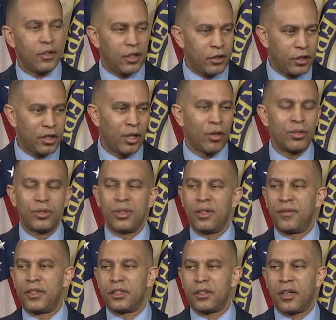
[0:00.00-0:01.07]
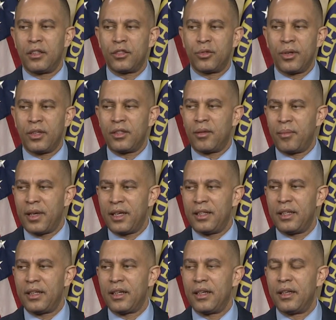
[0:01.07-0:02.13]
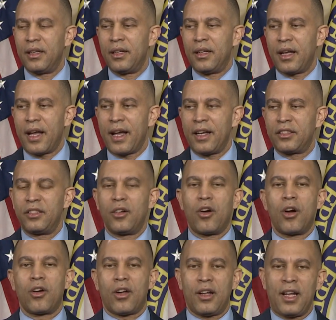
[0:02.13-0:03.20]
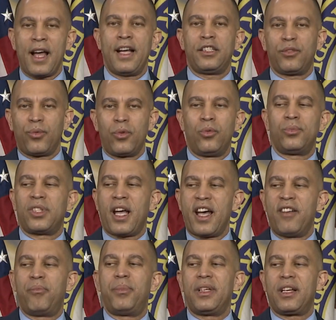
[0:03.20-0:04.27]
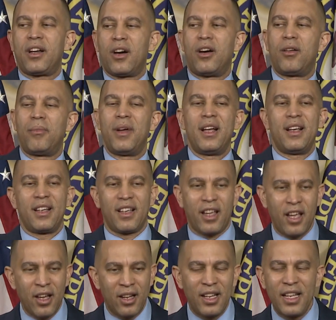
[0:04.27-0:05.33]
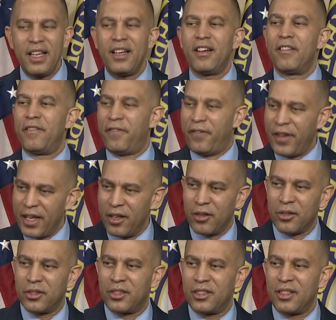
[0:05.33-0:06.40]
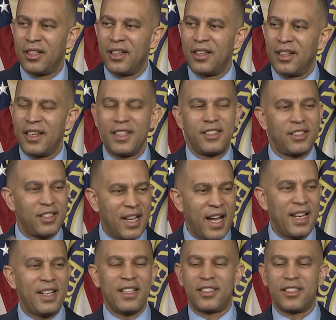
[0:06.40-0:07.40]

The children of this country are demanding action. Our classrooms have become killing fields. Is that